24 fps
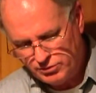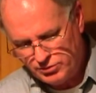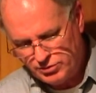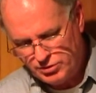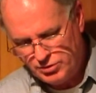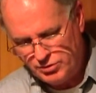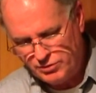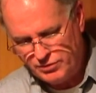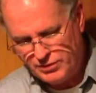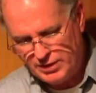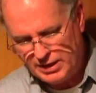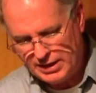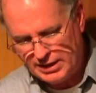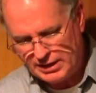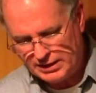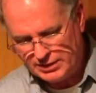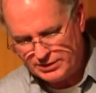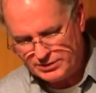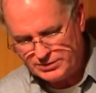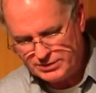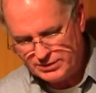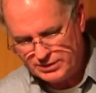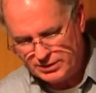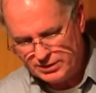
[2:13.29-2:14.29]
two
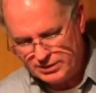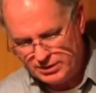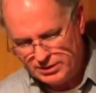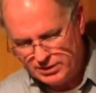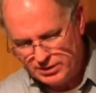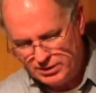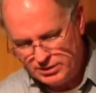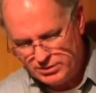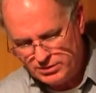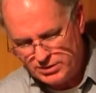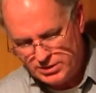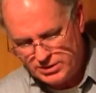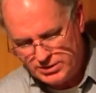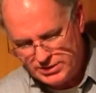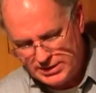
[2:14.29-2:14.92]
things to